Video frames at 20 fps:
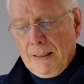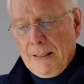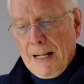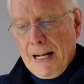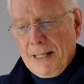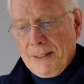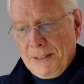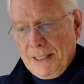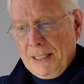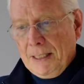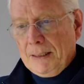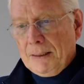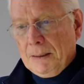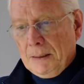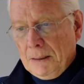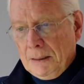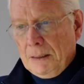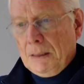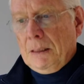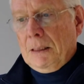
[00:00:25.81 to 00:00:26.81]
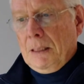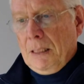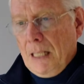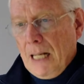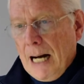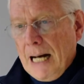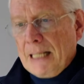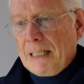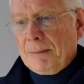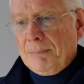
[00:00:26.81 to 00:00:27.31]
I think
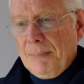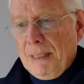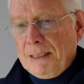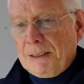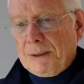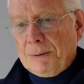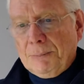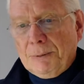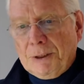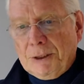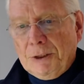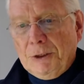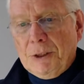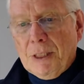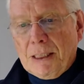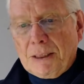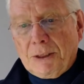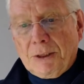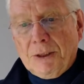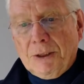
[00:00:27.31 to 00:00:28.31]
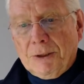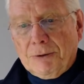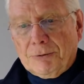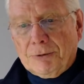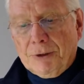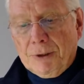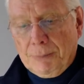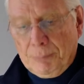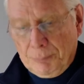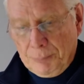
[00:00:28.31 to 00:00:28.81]
I can make some suggestions
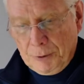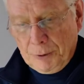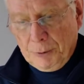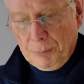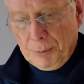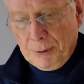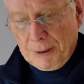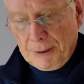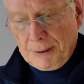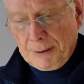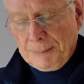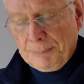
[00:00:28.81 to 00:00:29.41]
for improvement.